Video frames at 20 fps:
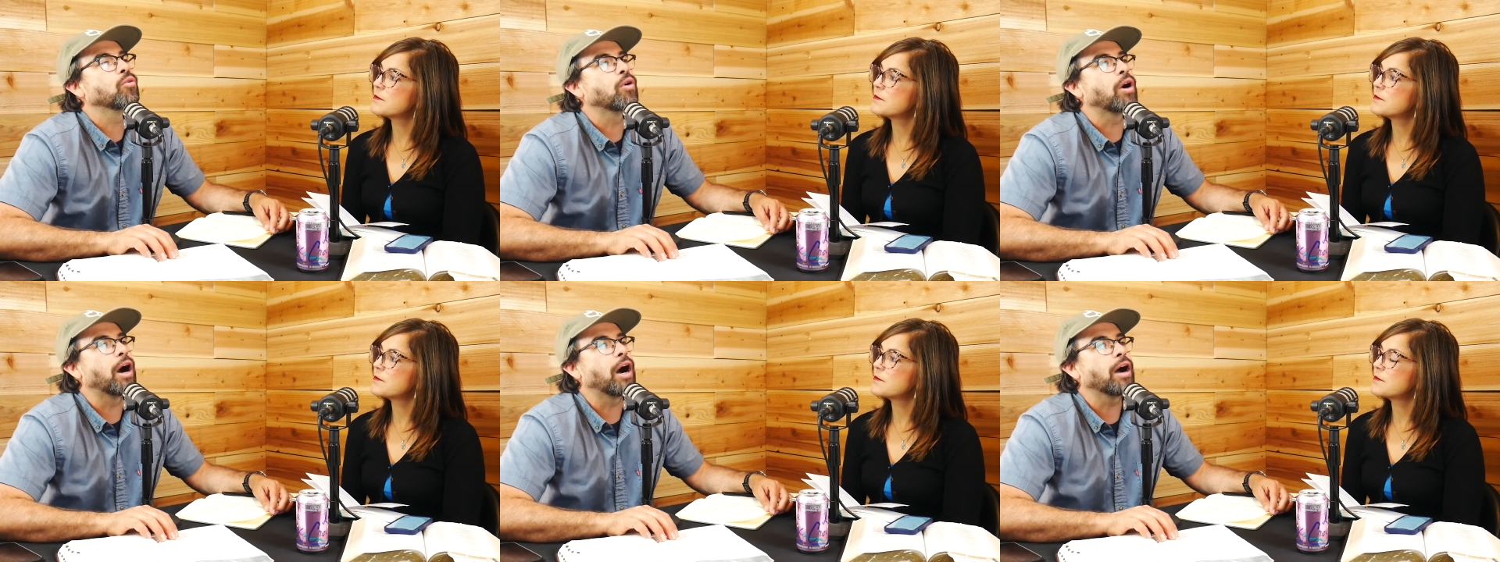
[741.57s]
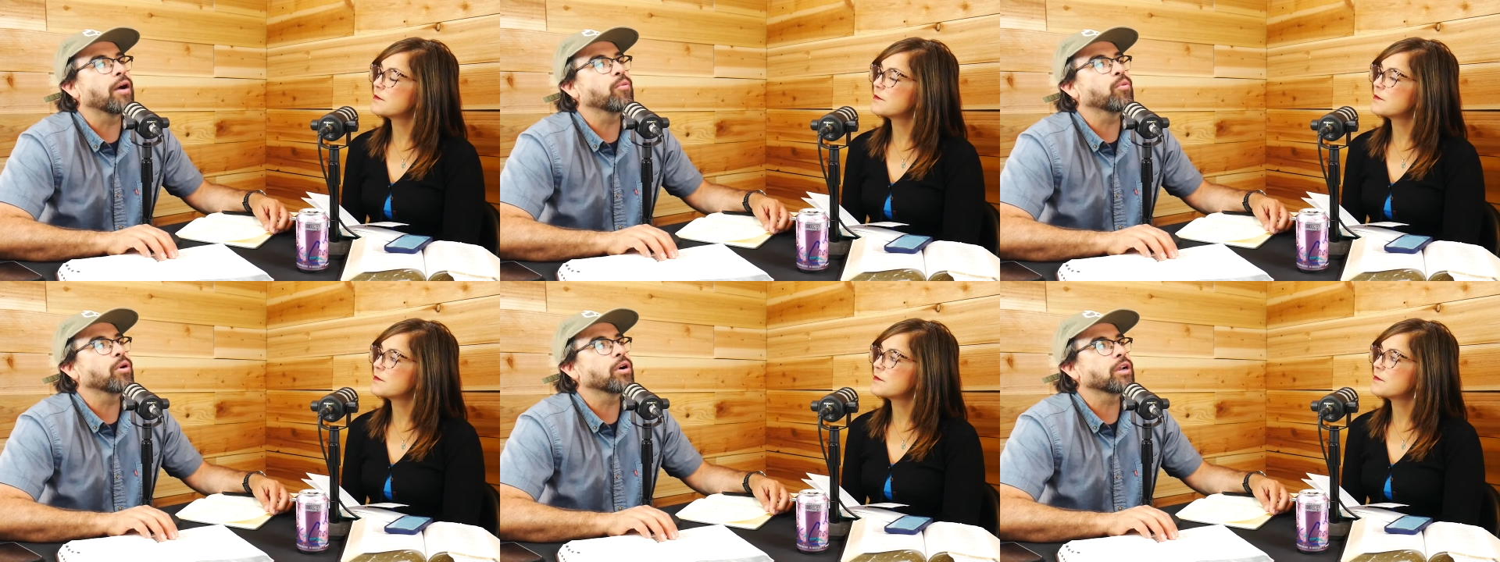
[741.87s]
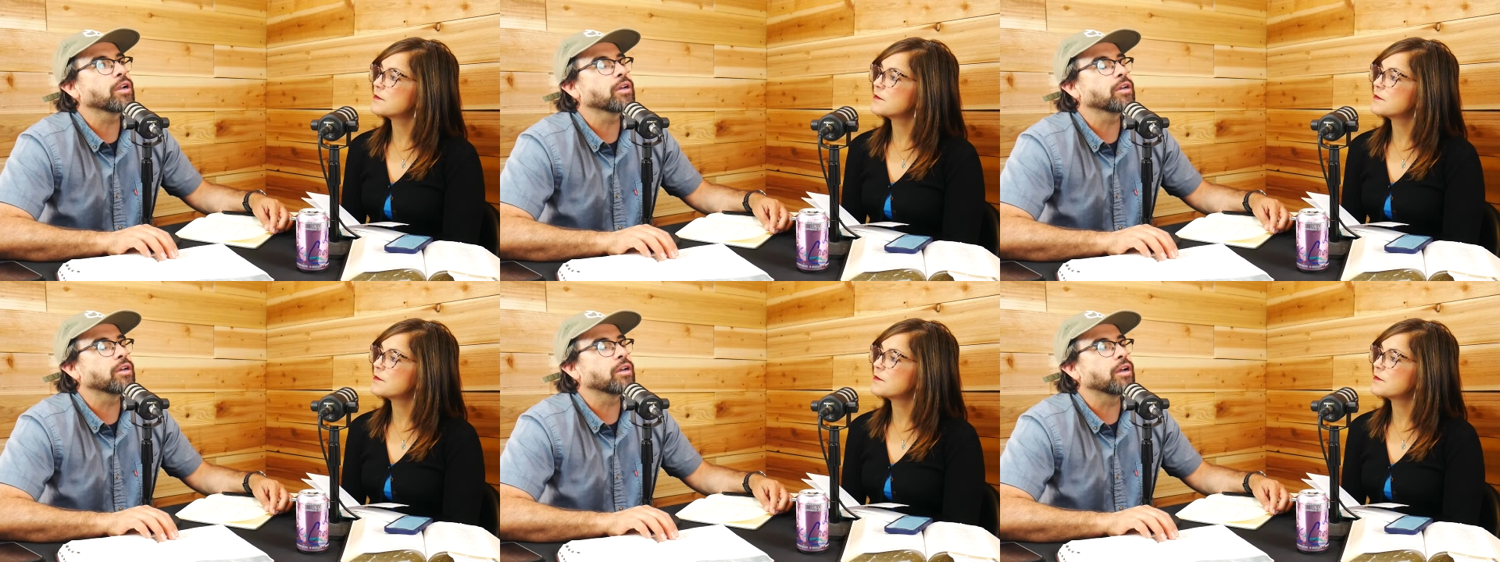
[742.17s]
Speaker 1: I want
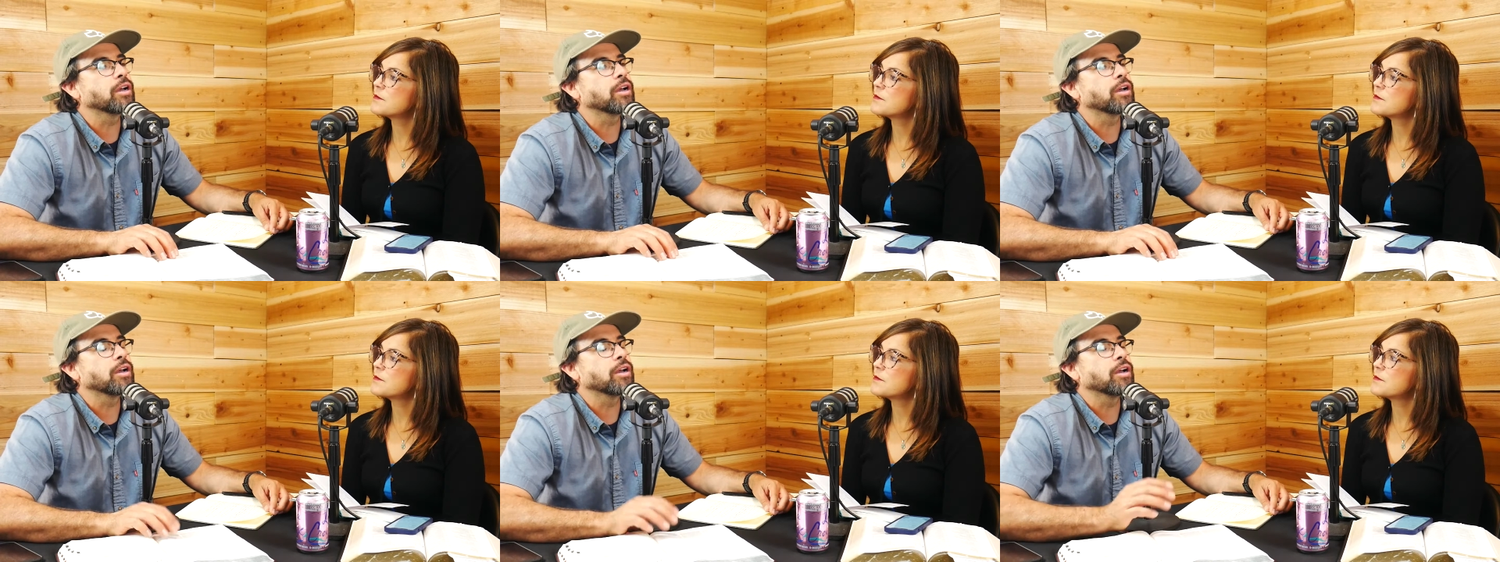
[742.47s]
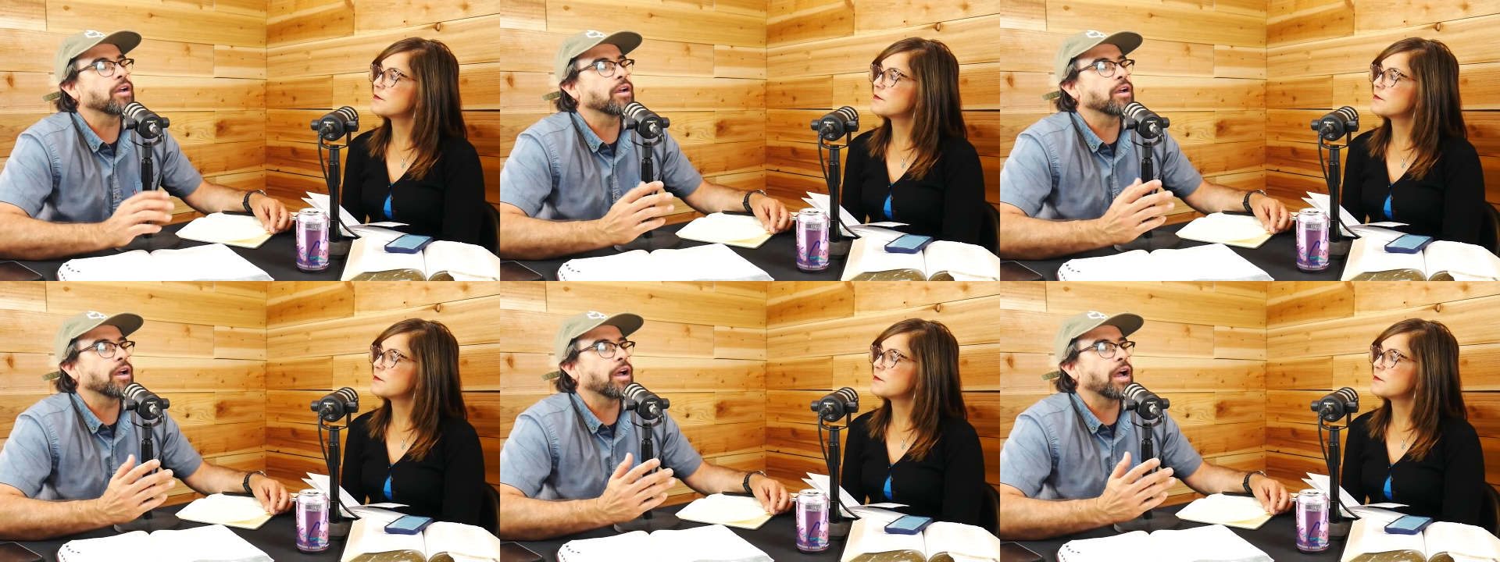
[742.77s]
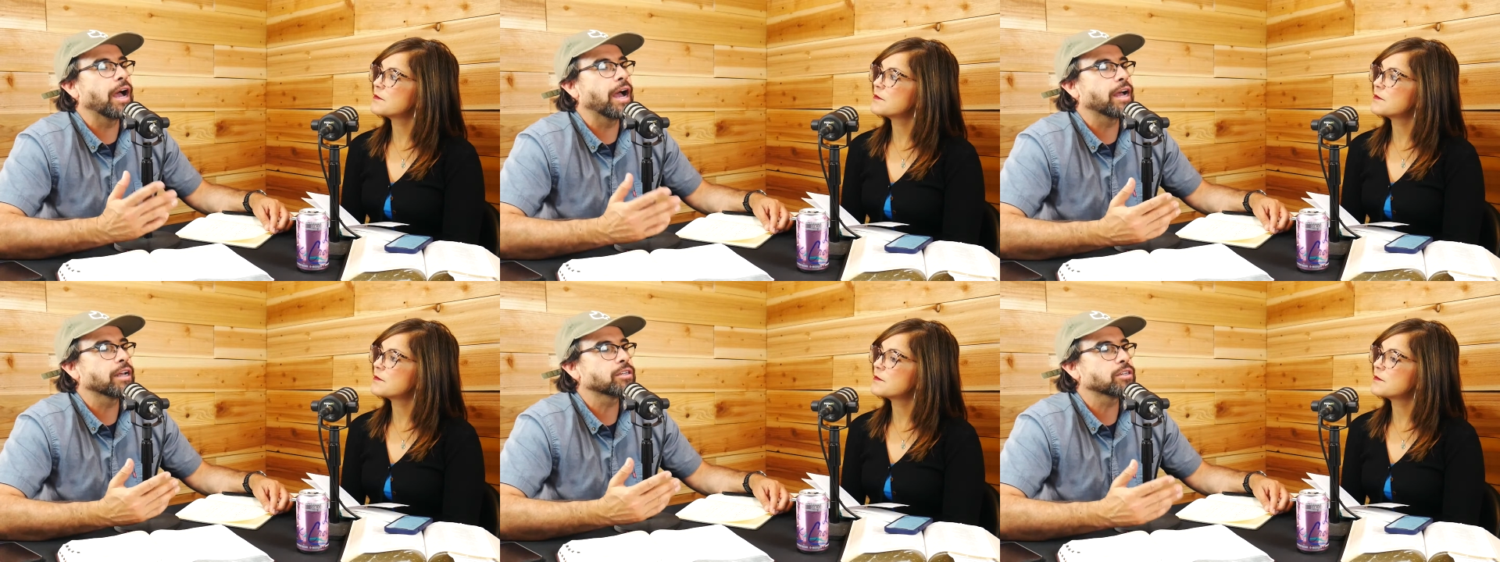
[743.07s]
to
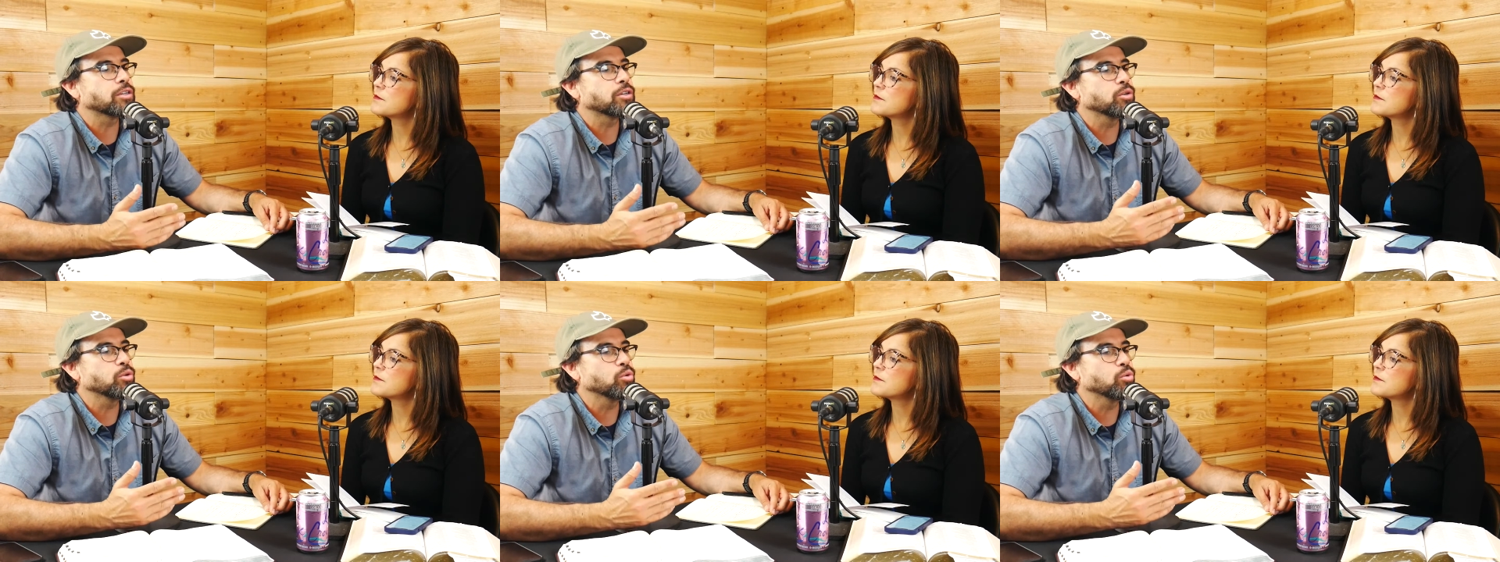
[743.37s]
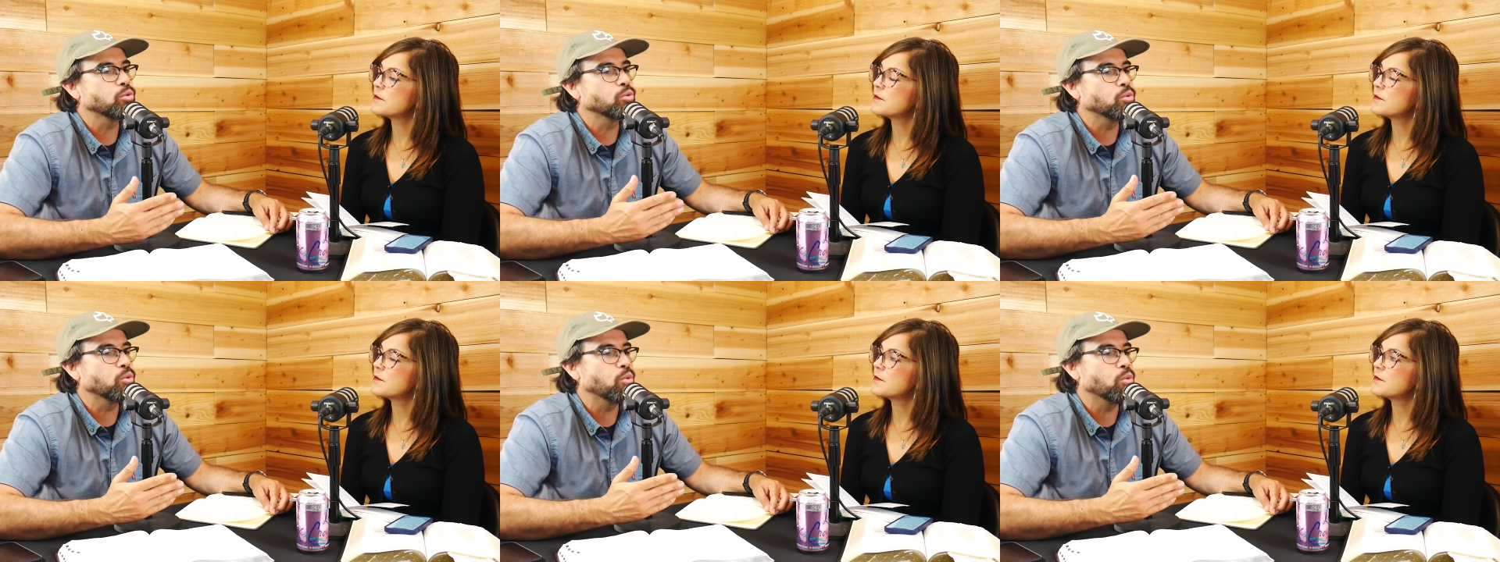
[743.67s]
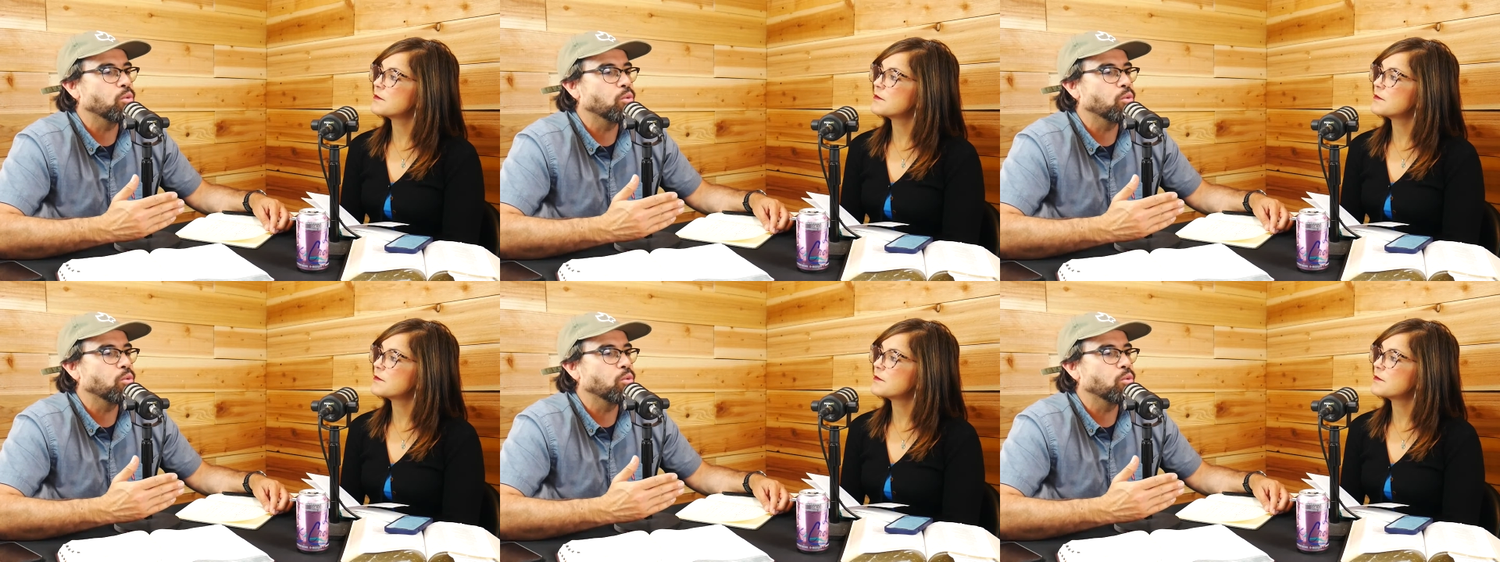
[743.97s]
ask you,